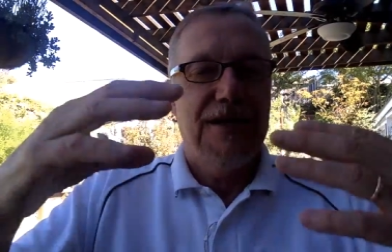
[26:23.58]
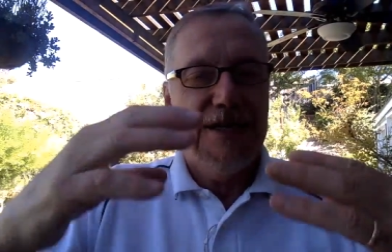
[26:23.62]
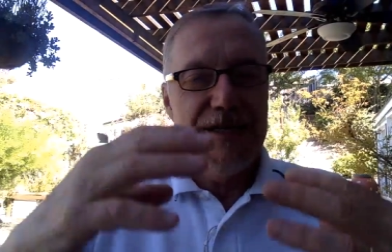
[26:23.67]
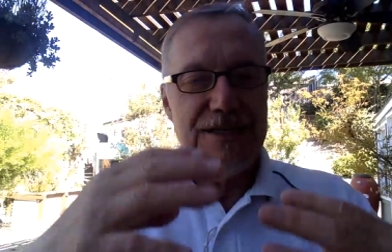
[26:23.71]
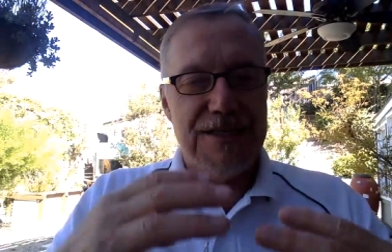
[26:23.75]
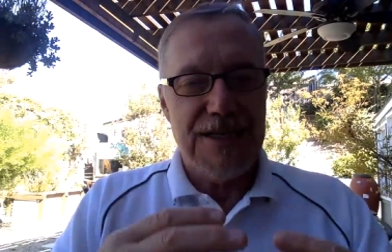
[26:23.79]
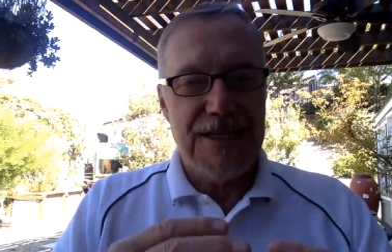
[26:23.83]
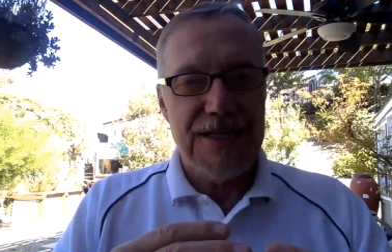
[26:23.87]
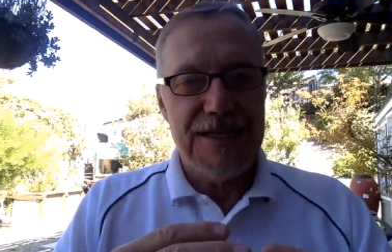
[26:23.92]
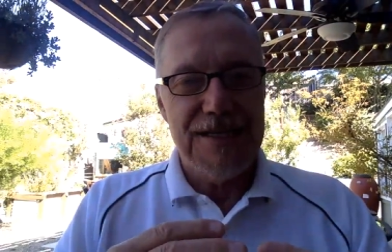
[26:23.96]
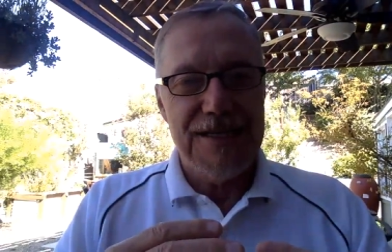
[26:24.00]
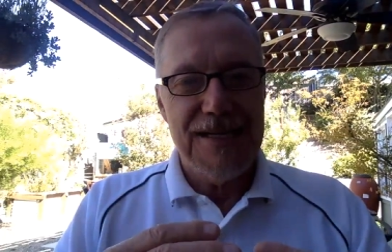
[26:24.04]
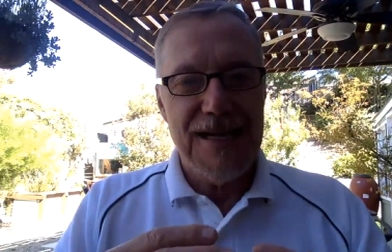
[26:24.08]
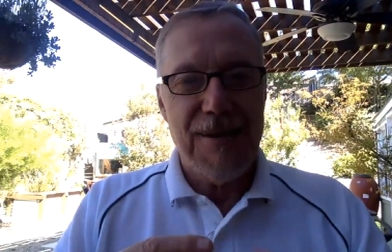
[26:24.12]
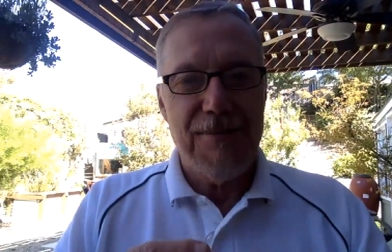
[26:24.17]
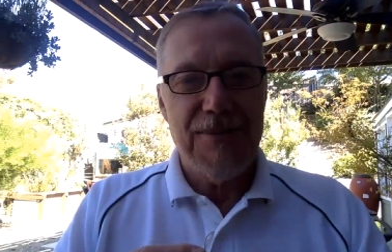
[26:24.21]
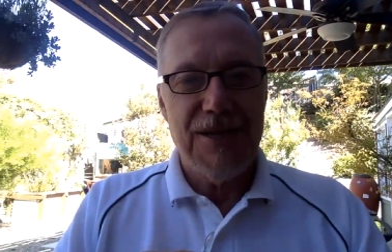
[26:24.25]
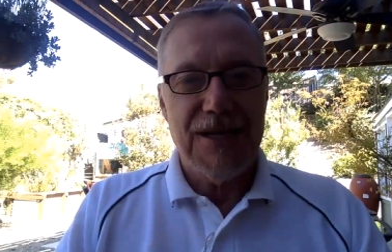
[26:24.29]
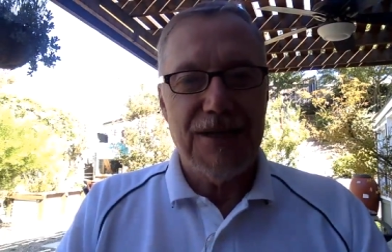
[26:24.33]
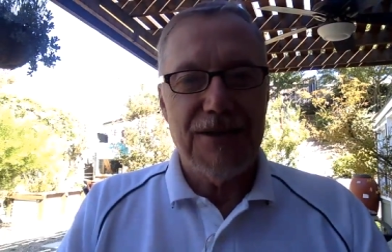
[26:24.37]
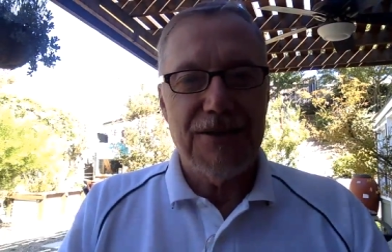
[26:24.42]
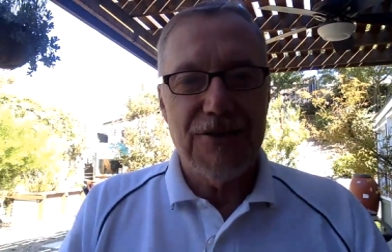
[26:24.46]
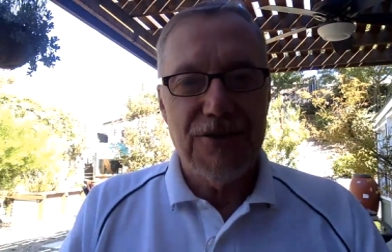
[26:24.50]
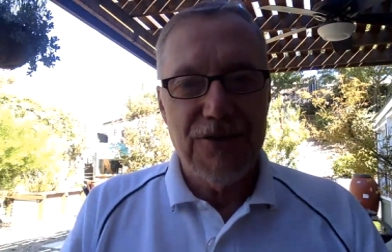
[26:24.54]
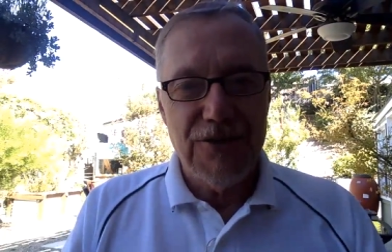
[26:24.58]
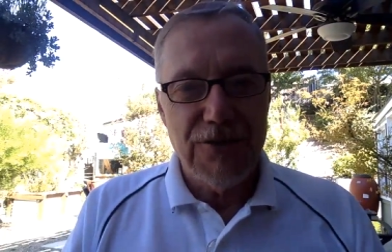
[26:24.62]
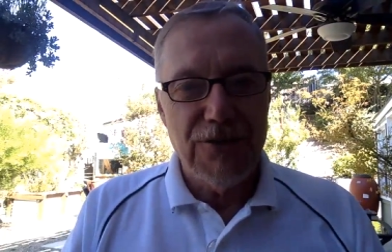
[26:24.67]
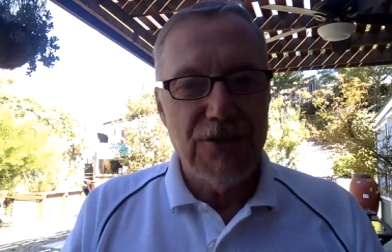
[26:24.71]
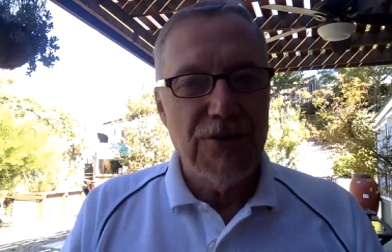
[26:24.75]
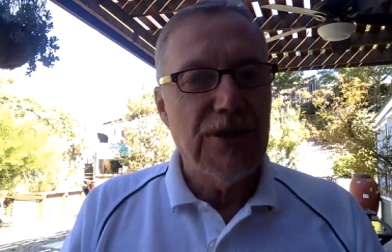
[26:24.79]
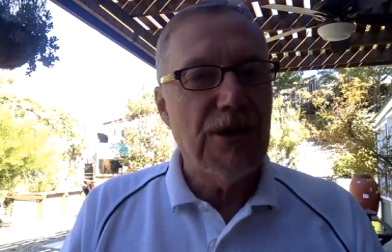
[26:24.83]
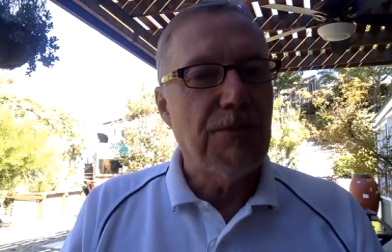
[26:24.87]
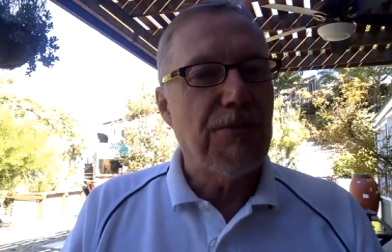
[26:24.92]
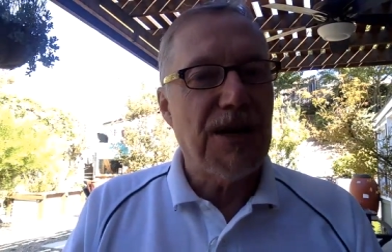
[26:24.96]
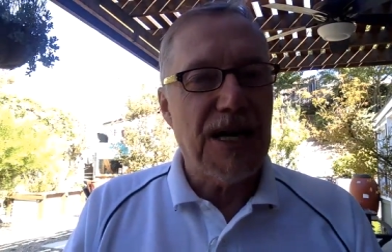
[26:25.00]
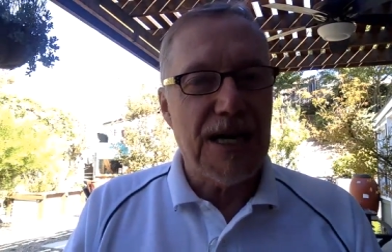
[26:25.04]
is endemic
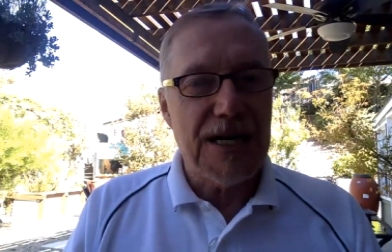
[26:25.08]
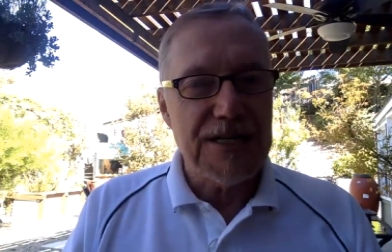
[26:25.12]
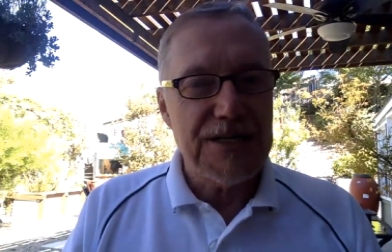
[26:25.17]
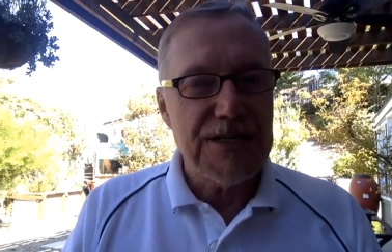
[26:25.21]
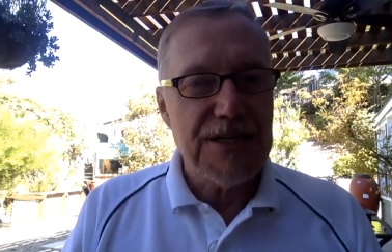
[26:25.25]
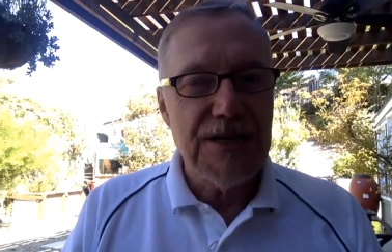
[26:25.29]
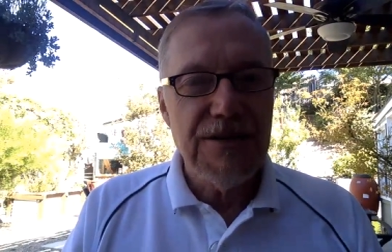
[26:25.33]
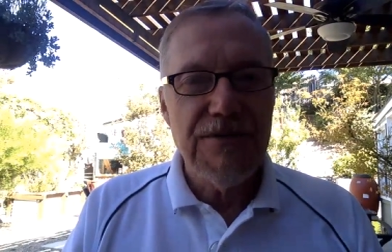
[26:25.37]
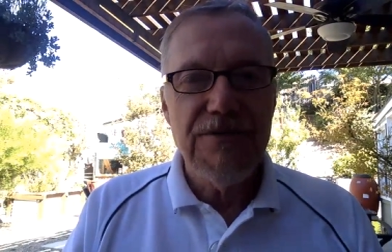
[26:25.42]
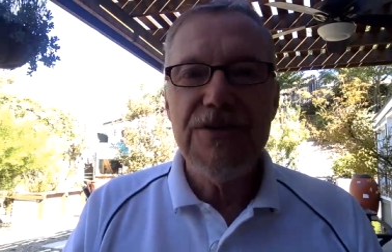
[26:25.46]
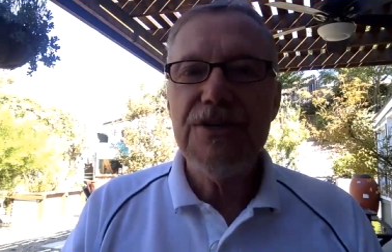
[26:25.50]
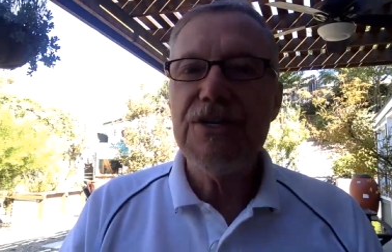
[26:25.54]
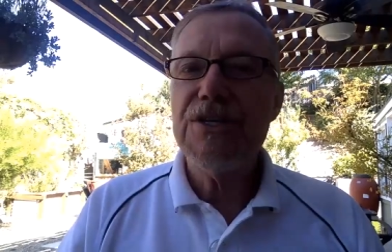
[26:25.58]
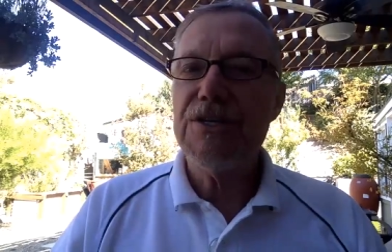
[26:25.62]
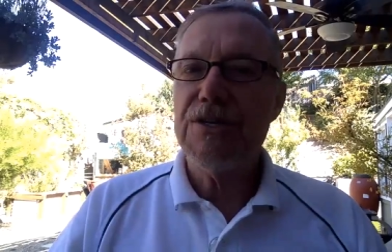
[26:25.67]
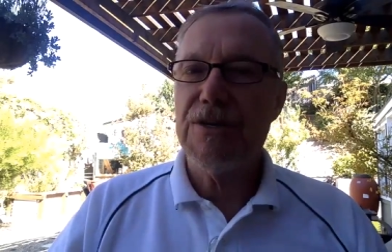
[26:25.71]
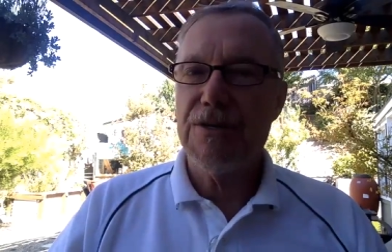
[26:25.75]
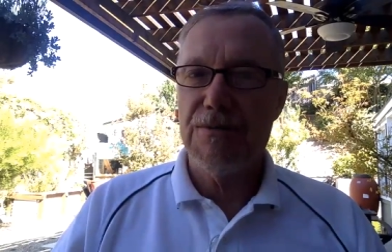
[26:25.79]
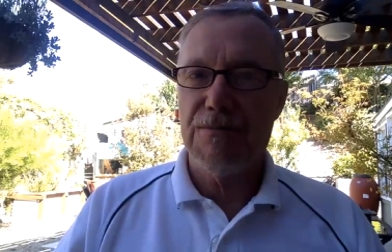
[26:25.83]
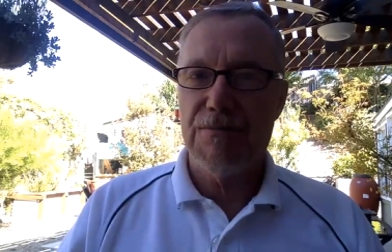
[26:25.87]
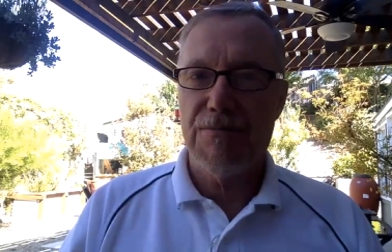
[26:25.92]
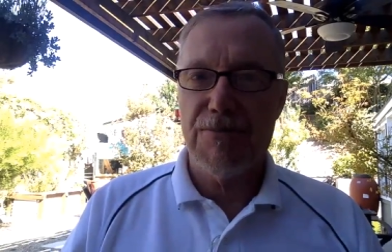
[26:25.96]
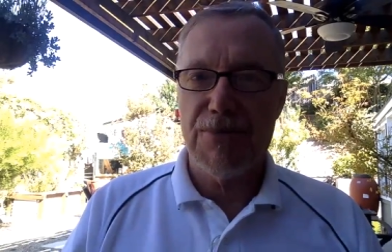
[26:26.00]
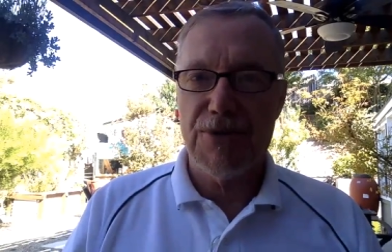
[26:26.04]
to the positivist